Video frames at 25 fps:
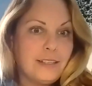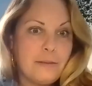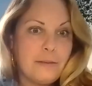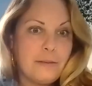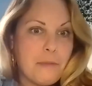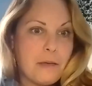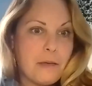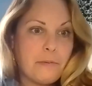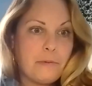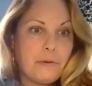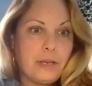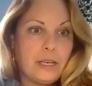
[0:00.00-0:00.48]
and
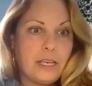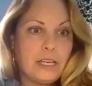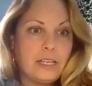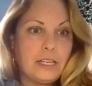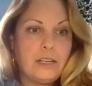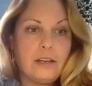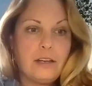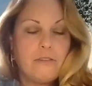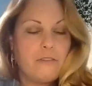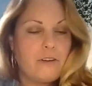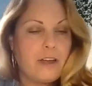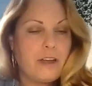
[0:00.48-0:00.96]
maybe we
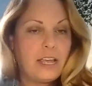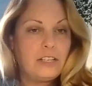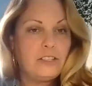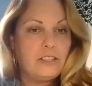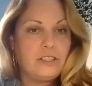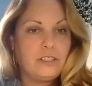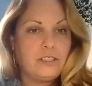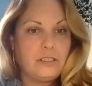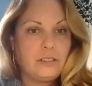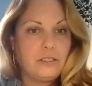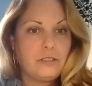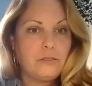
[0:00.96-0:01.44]
can
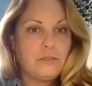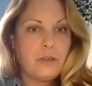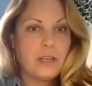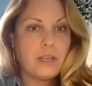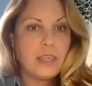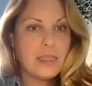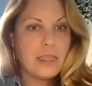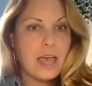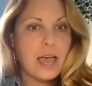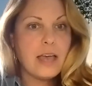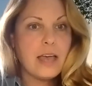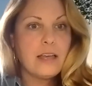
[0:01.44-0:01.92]
arrange
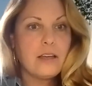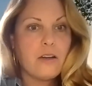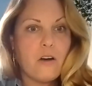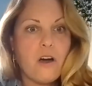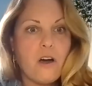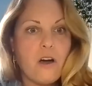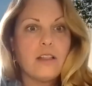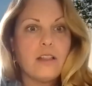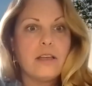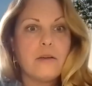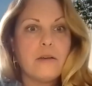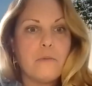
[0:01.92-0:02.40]
doing that
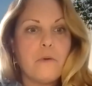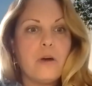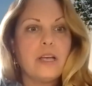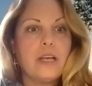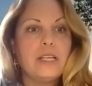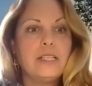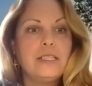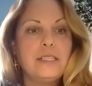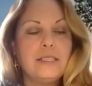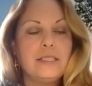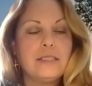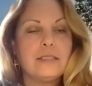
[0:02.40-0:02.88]
all at
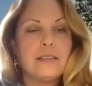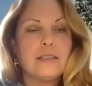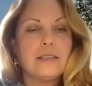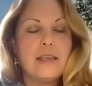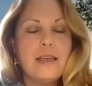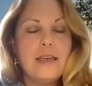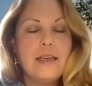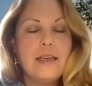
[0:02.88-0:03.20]
once.